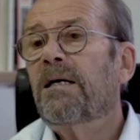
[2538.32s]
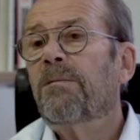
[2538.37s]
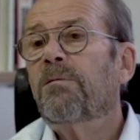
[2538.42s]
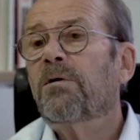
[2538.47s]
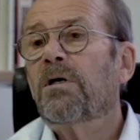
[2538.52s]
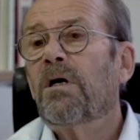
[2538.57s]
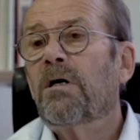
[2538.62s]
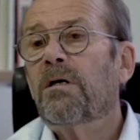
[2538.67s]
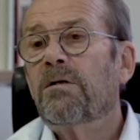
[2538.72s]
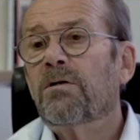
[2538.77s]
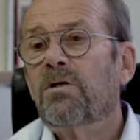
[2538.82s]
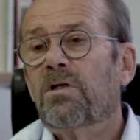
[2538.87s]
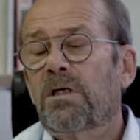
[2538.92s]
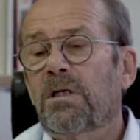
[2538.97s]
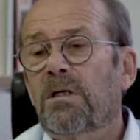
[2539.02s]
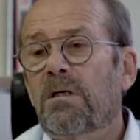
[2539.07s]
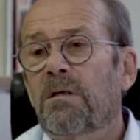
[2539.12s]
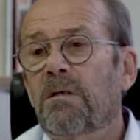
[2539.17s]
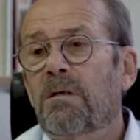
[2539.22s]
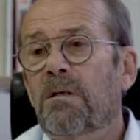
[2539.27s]

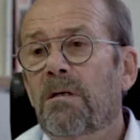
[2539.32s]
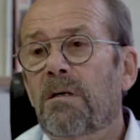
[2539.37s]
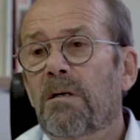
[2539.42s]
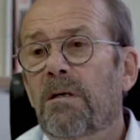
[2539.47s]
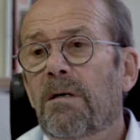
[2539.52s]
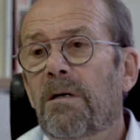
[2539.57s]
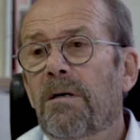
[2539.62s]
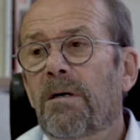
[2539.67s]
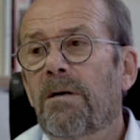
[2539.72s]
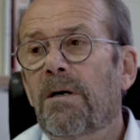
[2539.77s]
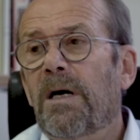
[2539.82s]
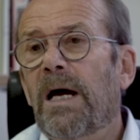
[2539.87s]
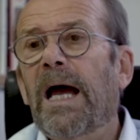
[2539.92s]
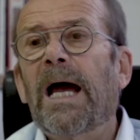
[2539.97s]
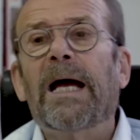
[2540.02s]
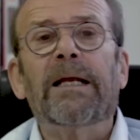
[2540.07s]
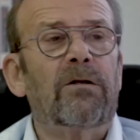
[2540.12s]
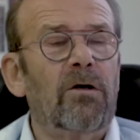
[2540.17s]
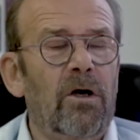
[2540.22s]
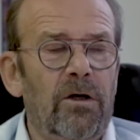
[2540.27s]
criminological
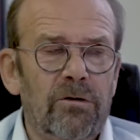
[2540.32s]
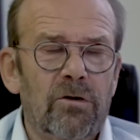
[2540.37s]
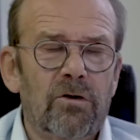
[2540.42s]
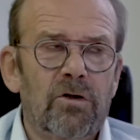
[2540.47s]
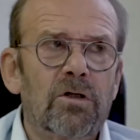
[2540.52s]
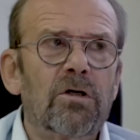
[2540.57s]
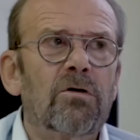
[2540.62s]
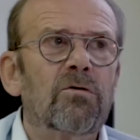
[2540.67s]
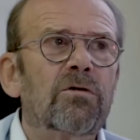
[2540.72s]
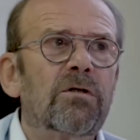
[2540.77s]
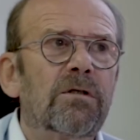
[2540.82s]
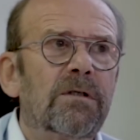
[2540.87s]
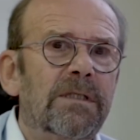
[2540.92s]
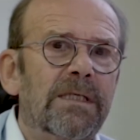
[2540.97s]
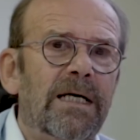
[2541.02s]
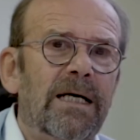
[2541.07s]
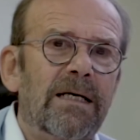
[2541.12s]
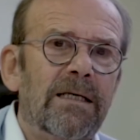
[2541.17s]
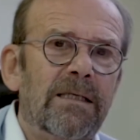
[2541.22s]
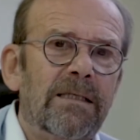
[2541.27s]
and other
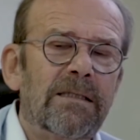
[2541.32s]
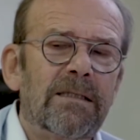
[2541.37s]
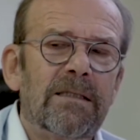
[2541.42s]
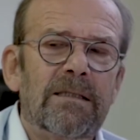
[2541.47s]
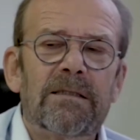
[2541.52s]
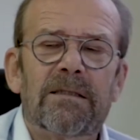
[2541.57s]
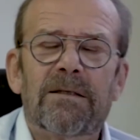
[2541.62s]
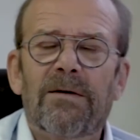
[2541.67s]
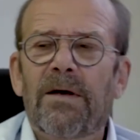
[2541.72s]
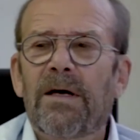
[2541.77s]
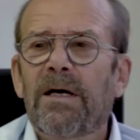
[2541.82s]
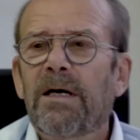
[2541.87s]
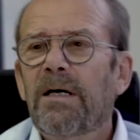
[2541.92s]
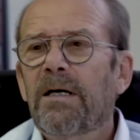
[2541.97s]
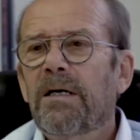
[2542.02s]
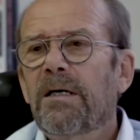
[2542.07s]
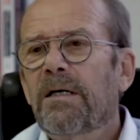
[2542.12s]
social sciences,